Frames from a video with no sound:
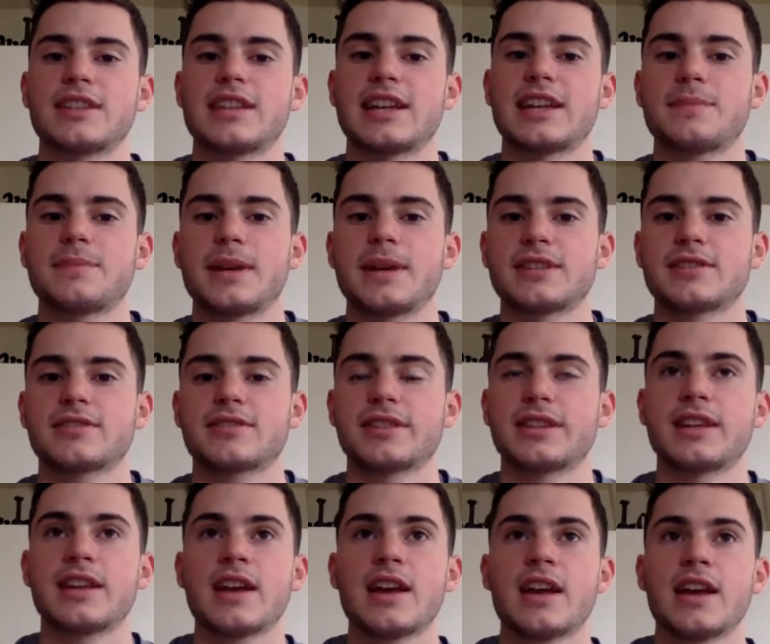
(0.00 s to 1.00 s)
That's
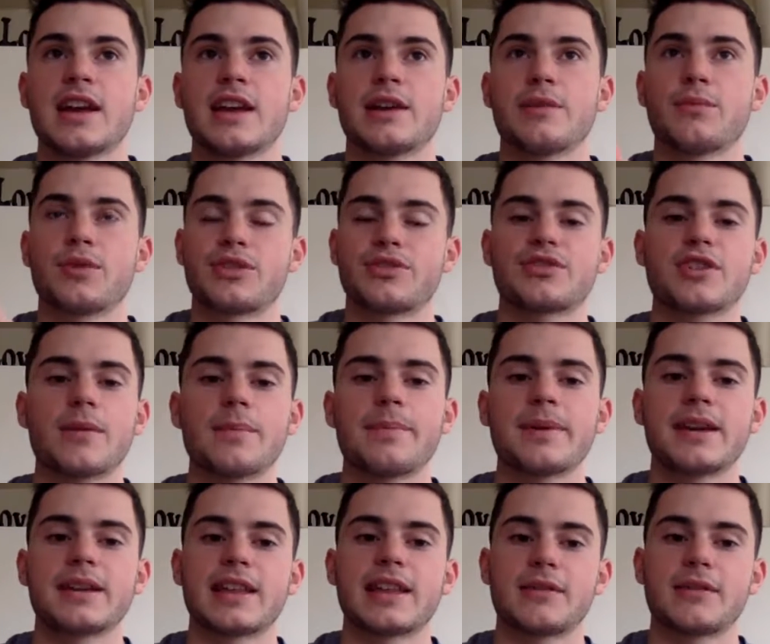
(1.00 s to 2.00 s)
basically with
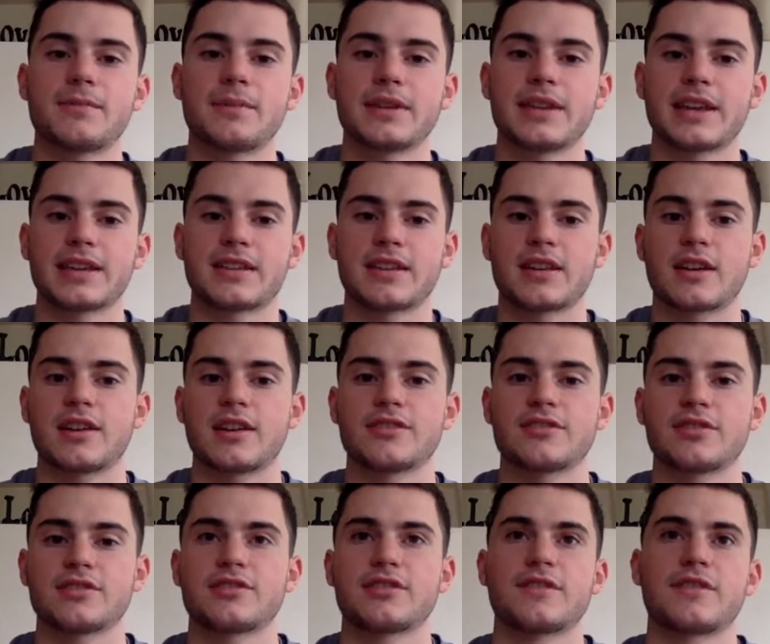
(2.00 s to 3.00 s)
jumping, that would be like the
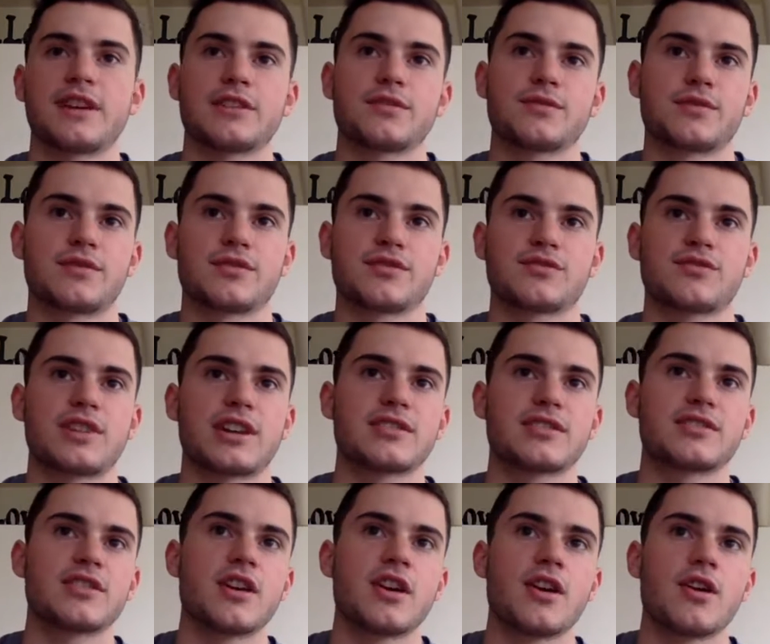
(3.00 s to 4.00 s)
concentric phase with the
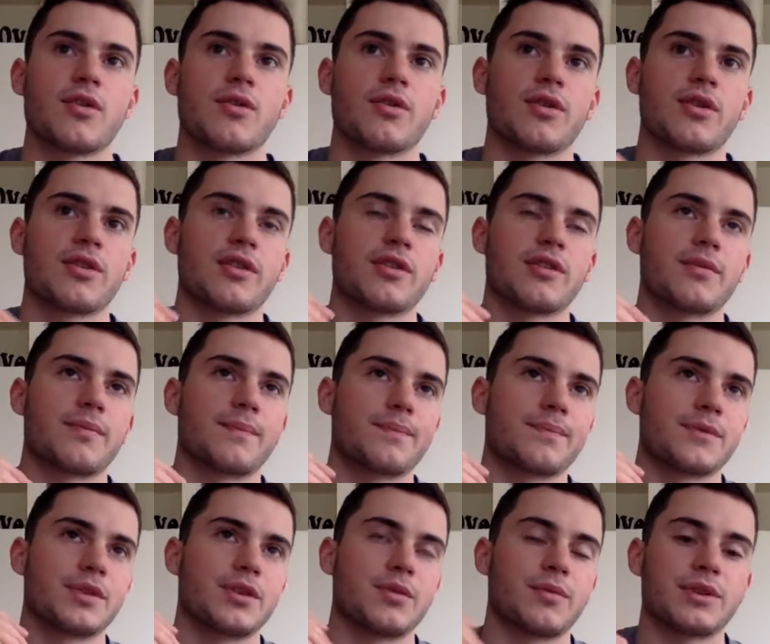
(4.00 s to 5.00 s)
stretch, or
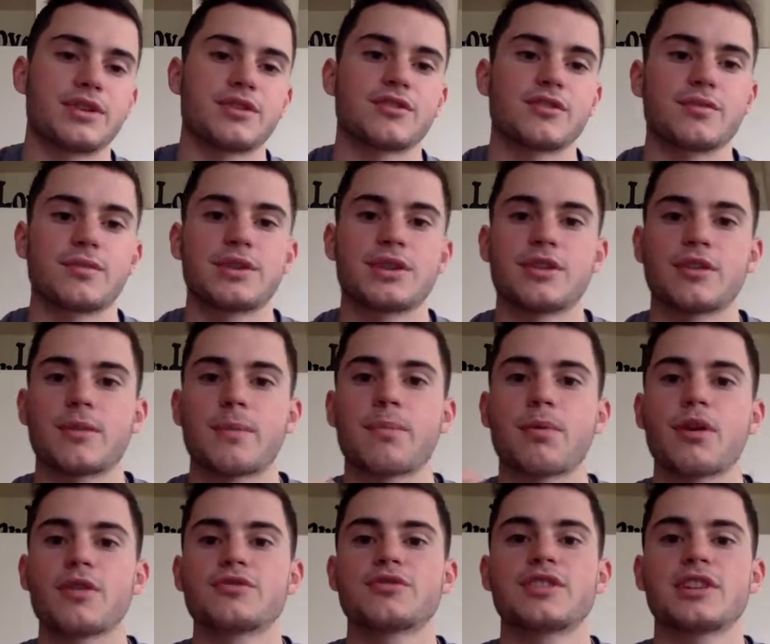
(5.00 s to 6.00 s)
when you're
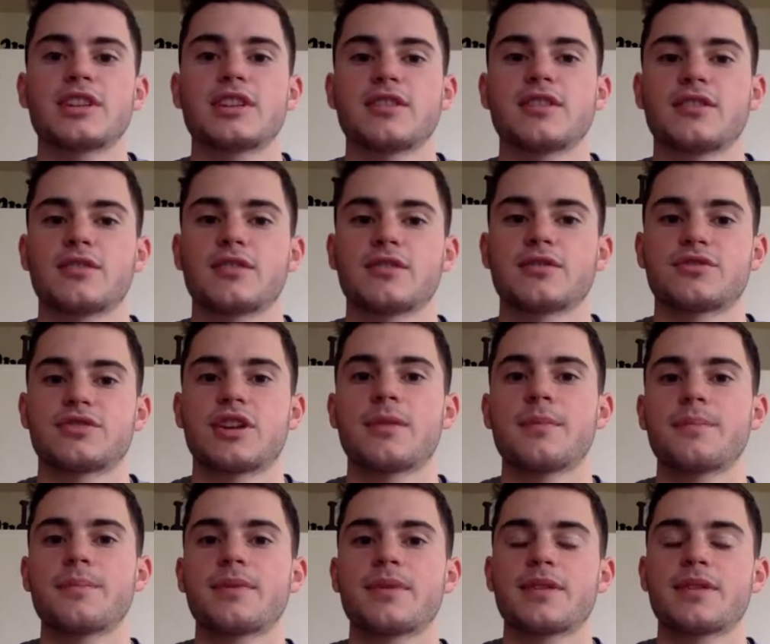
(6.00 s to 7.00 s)
approaching your jump,